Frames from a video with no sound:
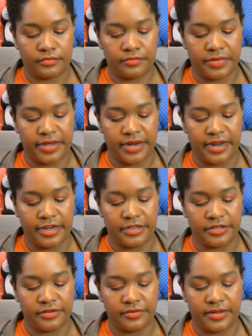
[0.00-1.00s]
but I
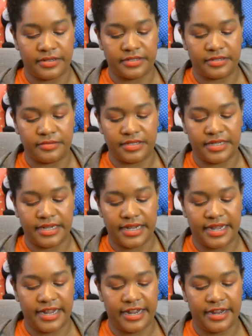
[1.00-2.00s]
do want some
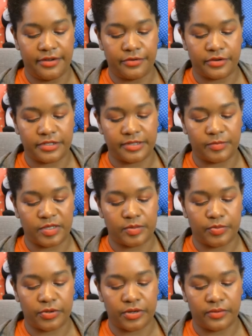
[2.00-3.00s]
DK or some
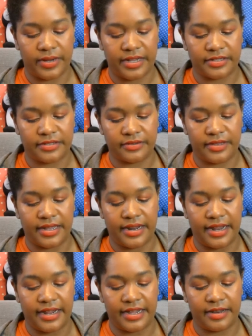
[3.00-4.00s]
sport weight so that
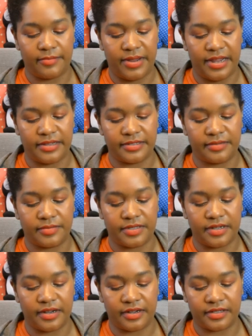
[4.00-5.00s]
I can make some
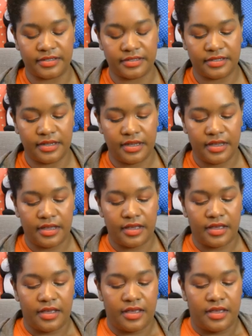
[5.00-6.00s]
socks
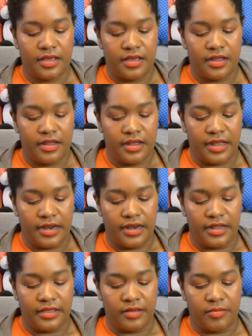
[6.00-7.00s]
and
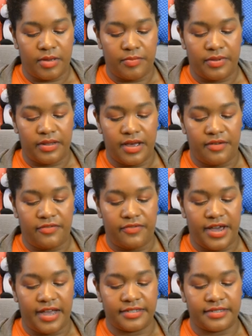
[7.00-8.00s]
knit them up a lot
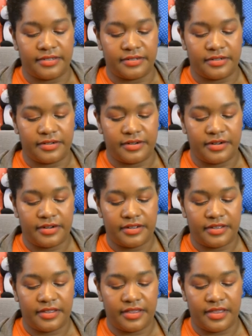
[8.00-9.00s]
faster
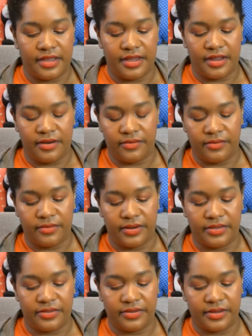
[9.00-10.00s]
than
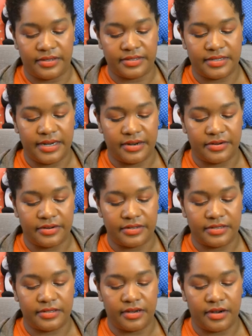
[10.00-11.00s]
with the standard
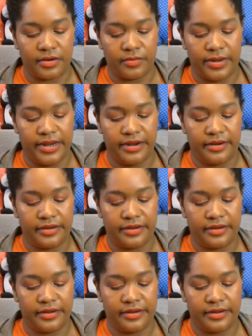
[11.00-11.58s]
sock weight.